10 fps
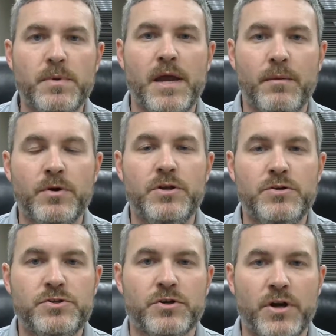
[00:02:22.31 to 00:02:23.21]
be able to
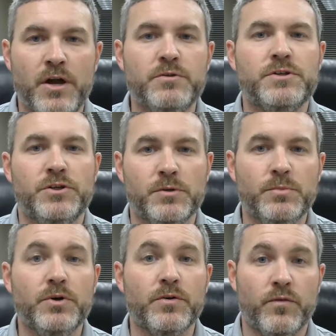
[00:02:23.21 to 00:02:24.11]
use your notes in your
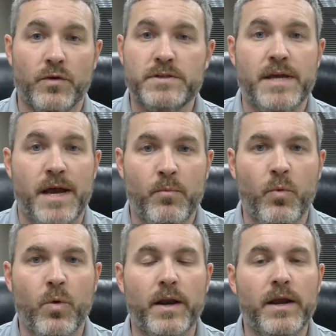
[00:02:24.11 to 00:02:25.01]
book for exam
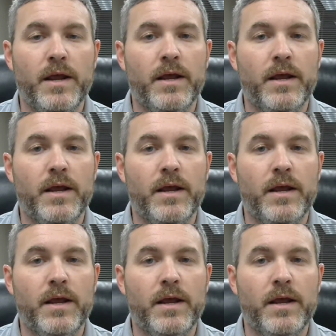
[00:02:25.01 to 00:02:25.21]
1.